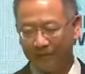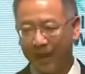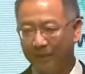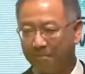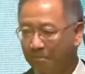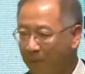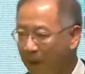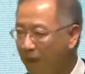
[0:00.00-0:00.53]
that
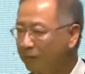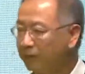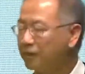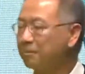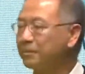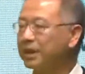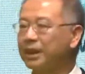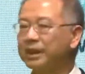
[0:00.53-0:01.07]
marks the
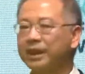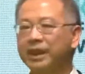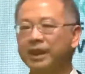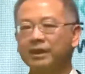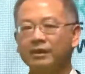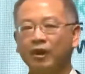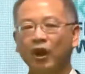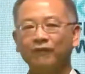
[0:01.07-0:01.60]

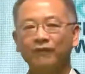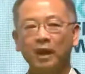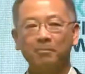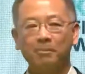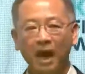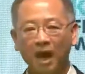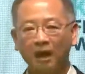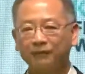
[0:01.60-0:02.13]
beginning of our
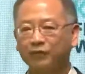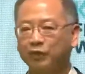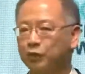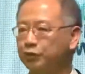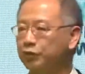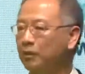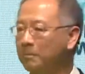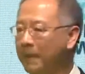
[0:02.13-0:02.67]
path to
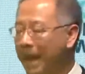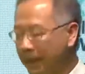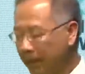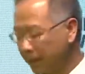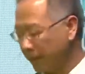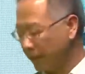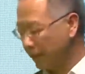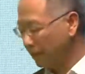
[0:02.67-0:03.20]

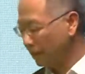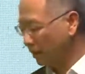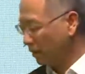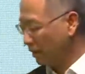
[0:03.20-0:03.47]
normality,